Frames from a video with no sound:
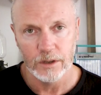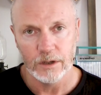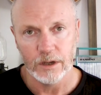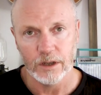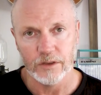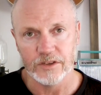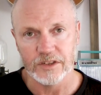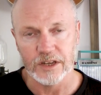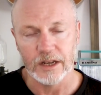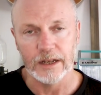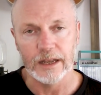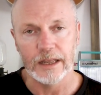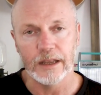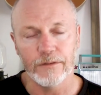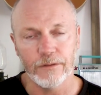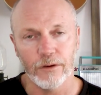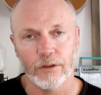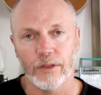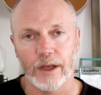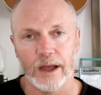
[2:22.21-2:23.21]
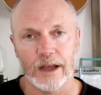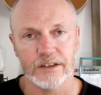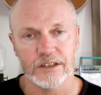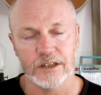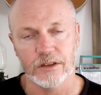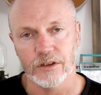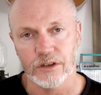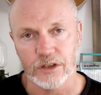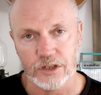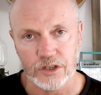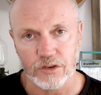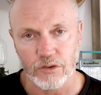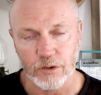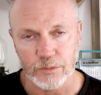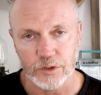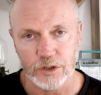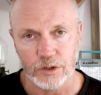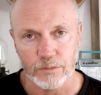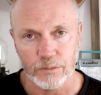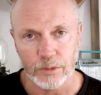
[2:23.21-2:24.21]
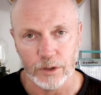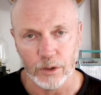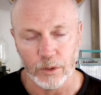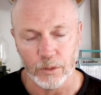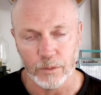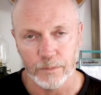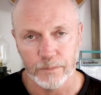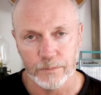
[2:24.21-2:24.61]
and there's a link for that in the description below.